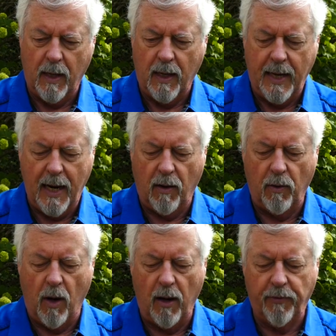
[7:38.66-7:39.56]
now
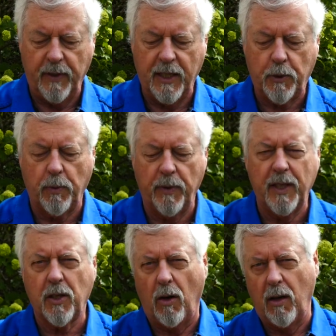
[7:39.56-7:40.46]
often
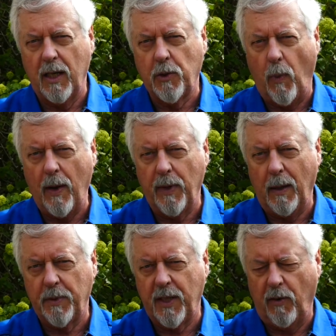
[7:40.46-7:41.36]
all this wound
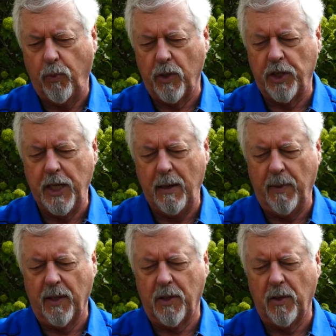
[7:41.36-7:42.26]
up stuff will jam
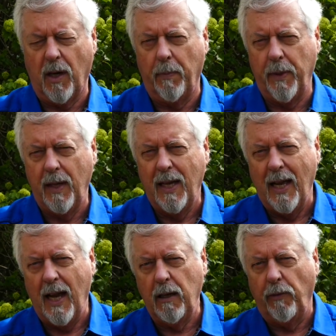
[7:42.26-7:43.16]
at the top,
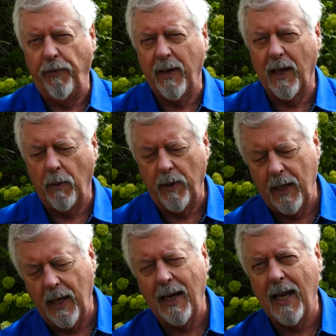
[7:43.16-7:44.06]
and you're fiddling with
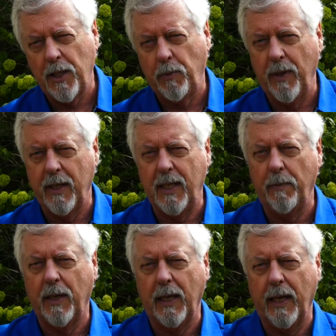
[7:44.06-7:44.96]
it, and that's where the
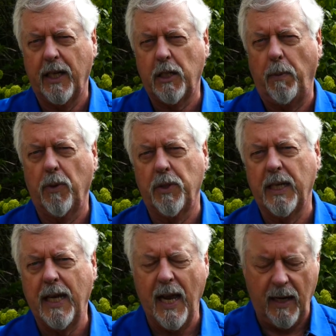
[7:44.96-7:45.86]
tip can get exposed
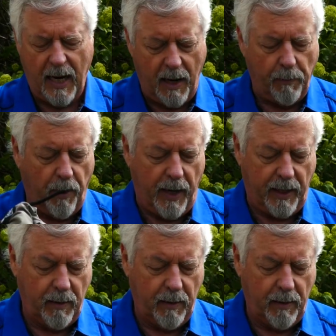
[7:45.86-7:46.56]
again and break.